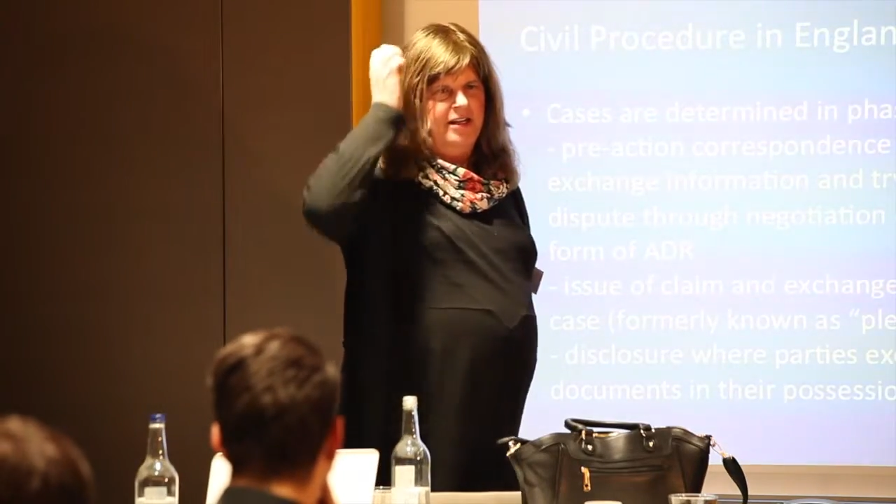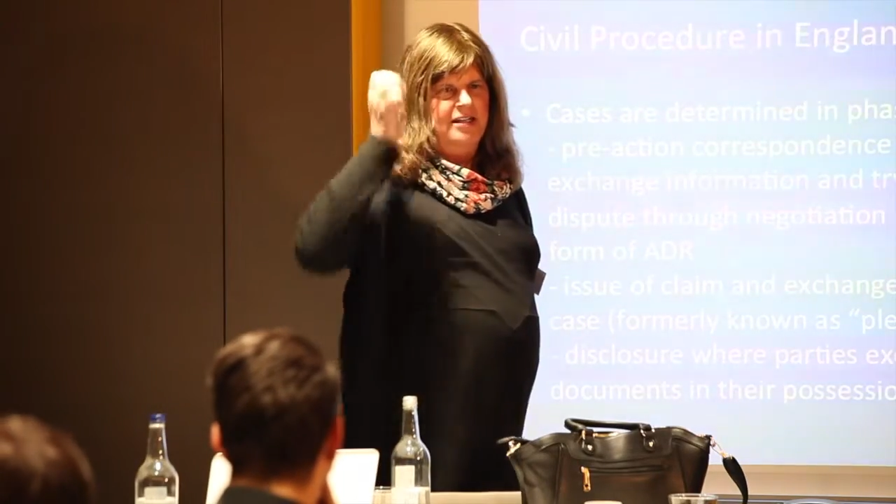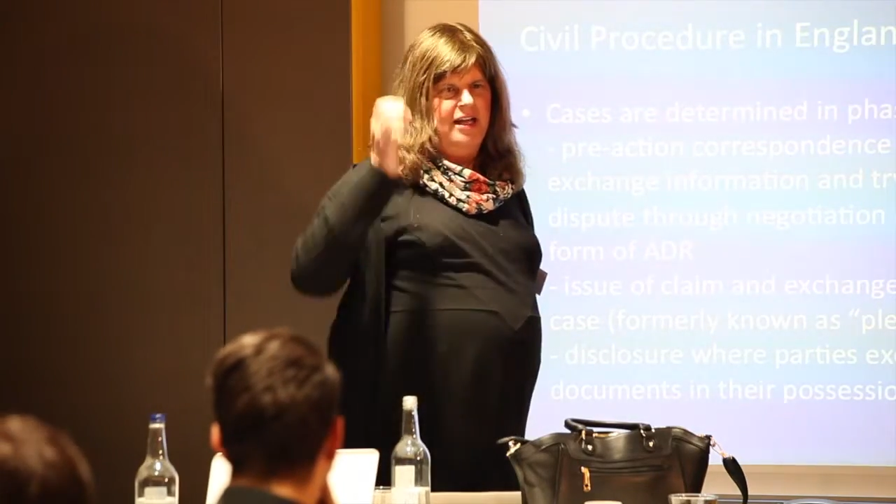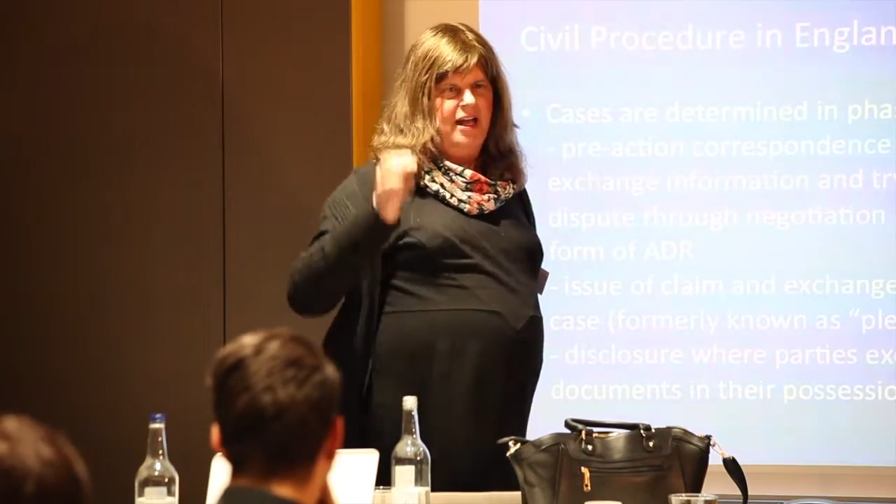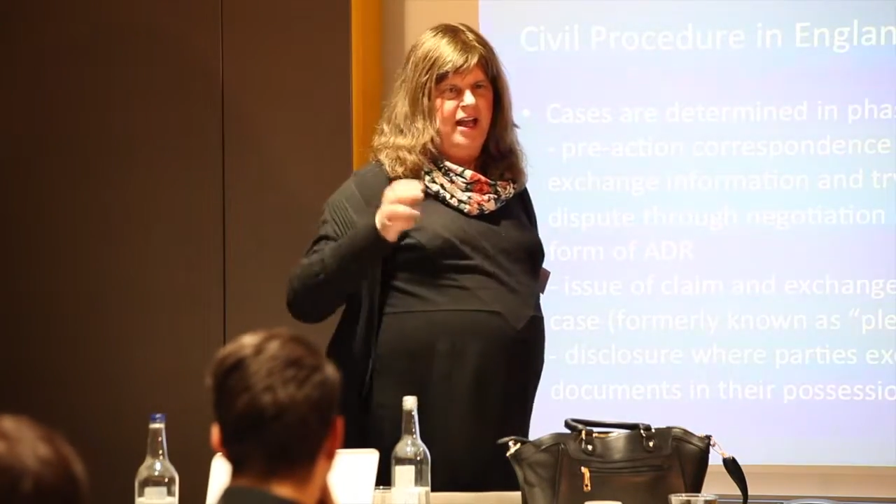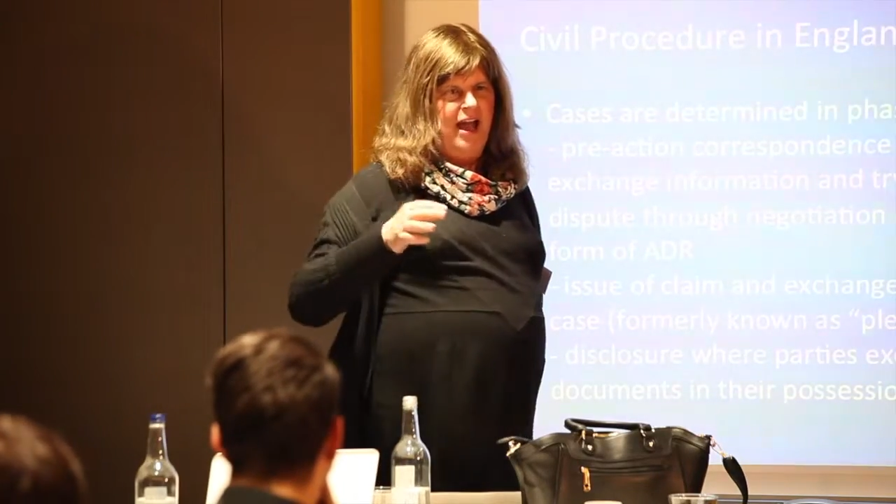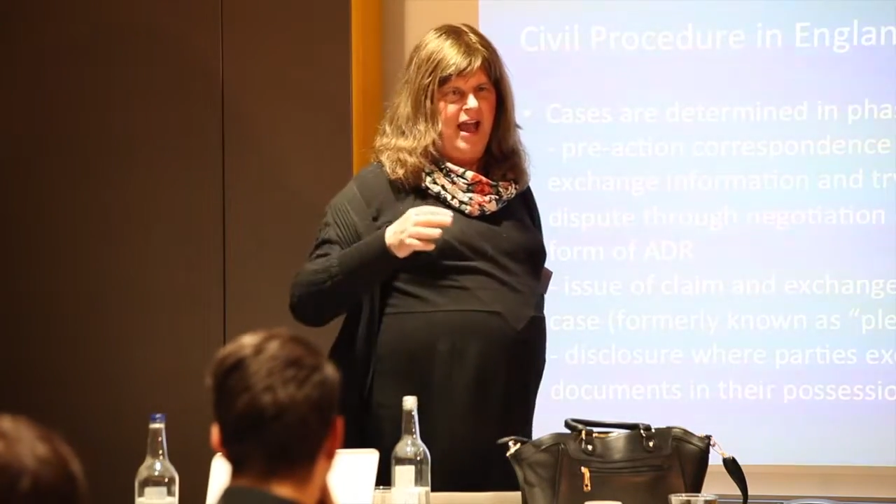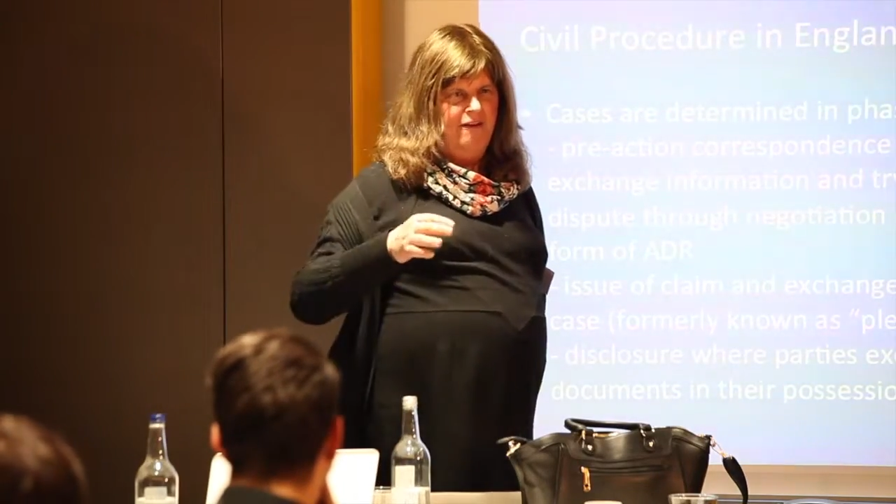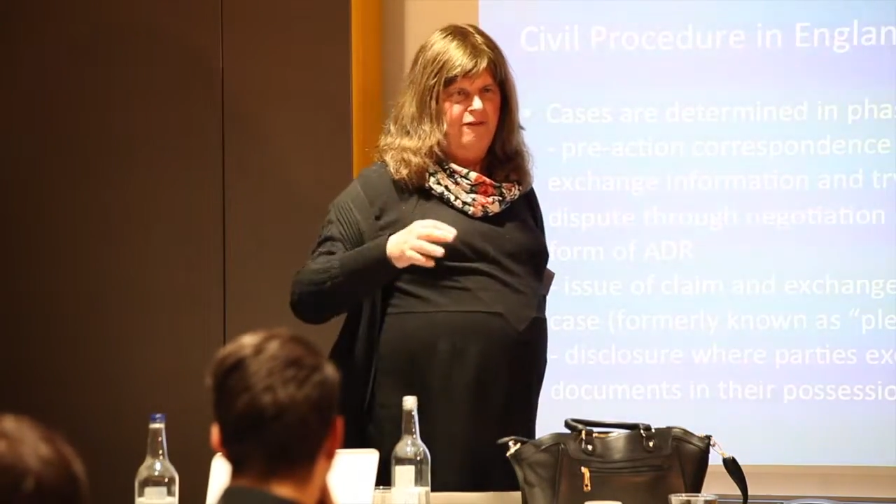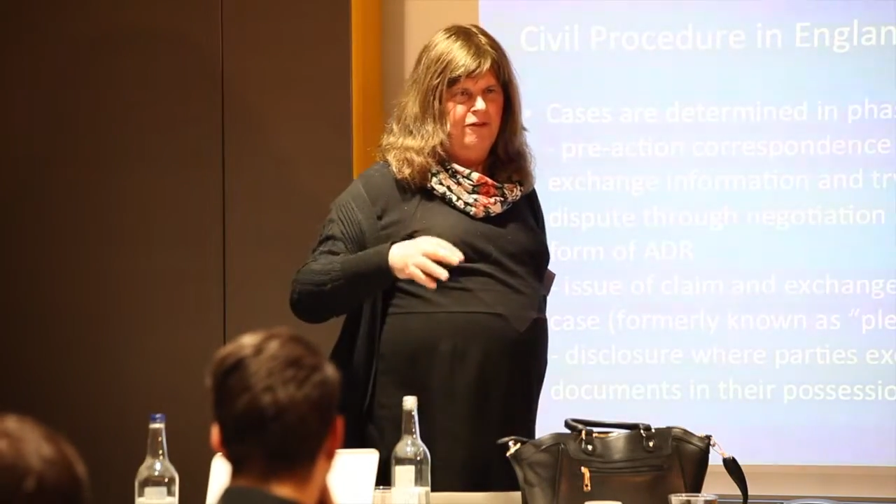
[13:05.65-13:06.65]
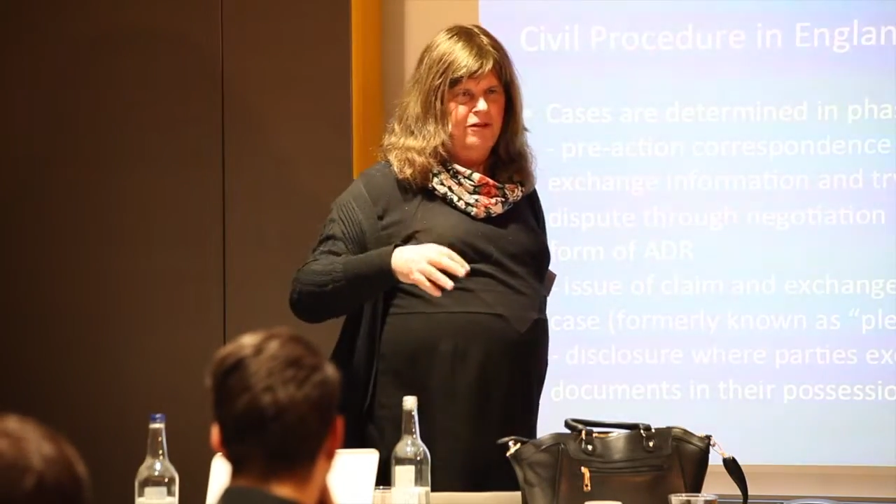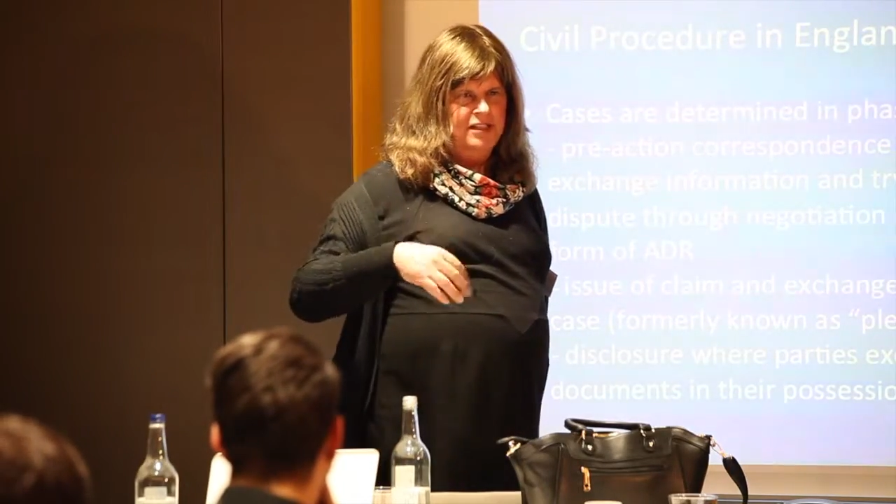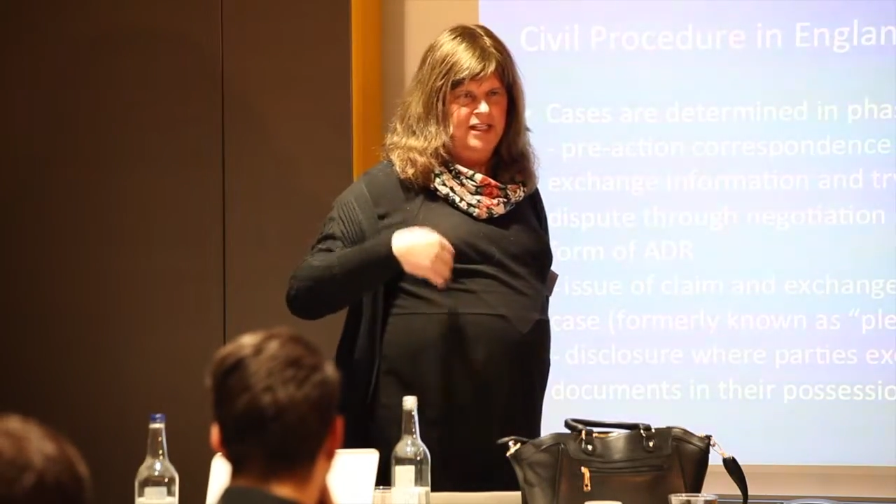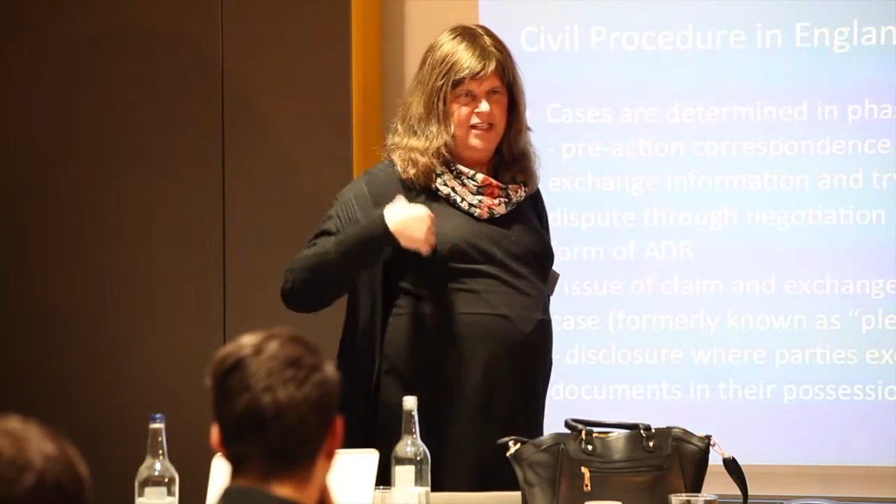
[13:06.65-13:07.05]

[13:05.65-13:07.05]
and I act for